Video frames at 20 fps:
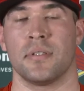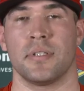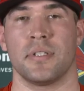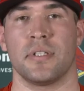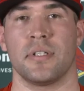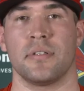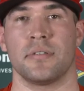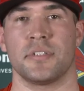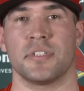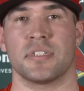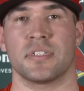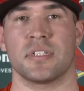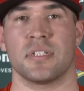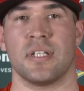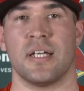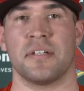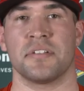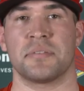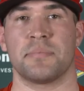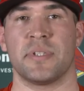you know, it just
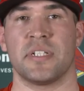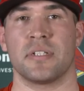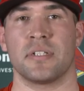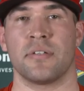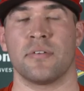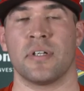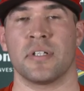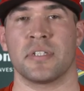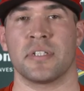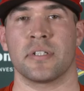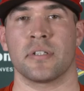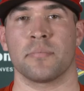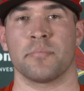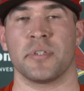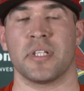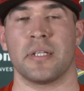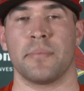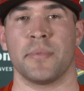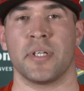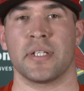allows me to go out there and
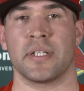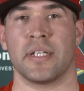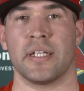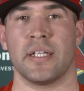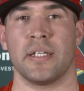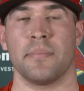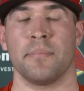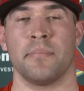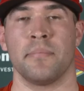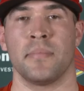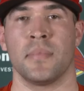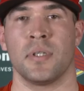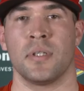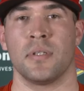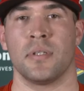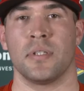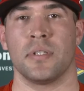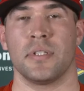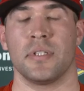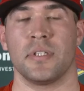play my game.
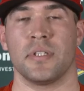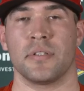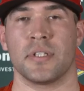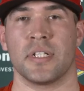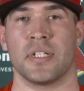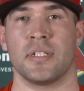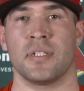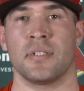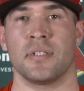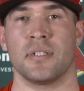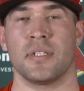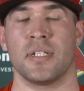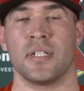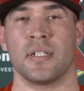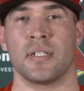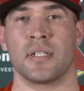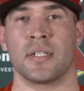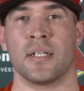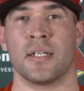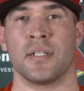You know, getting
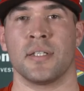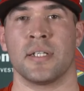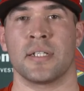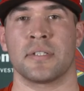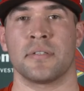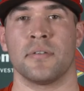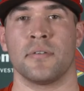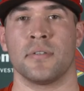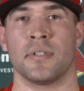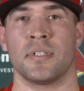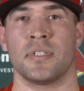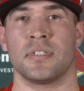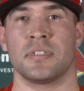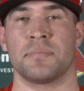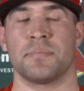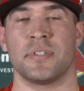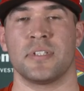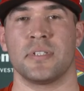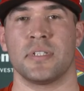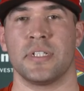getting a guy like Nolan
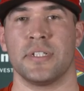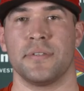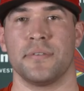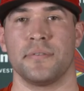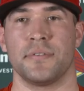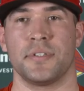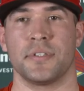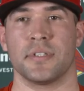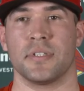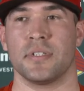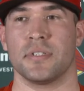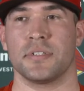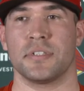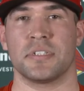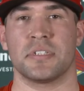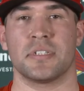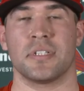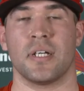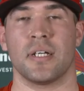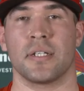has been huge. Uh,
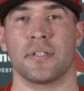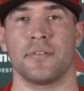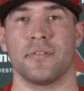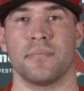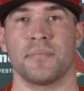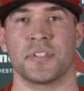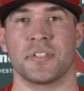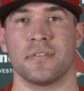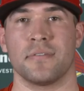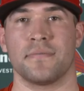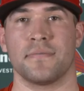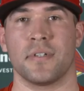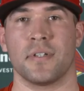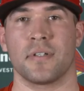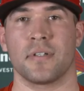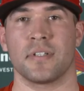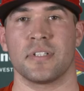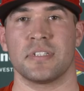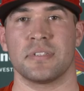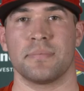just talking to him so
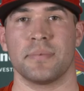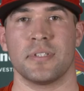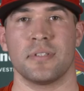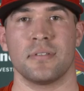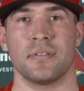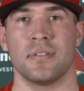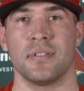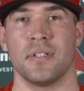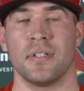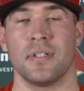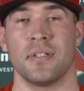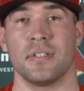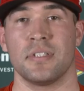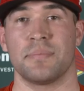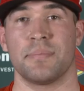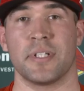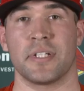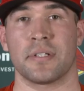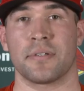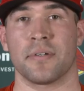far, he's been it's
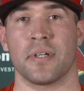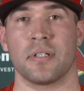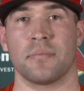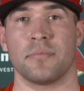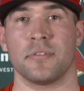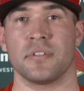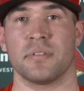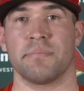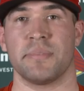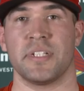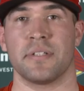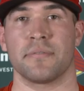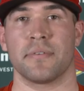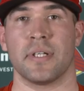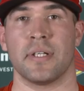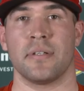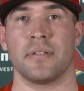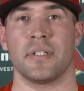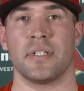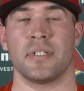been incredible to be
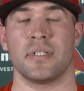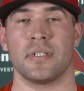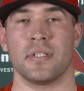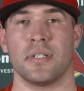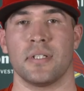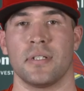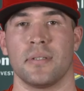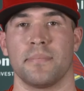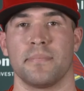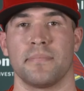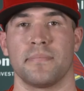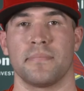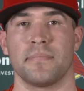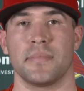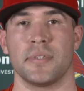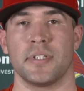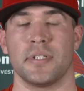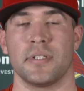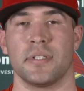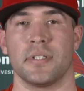around, and uh,
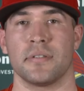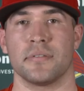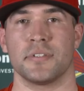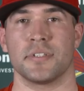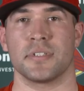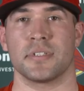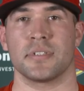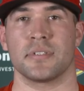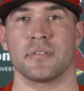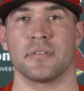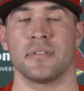you know, just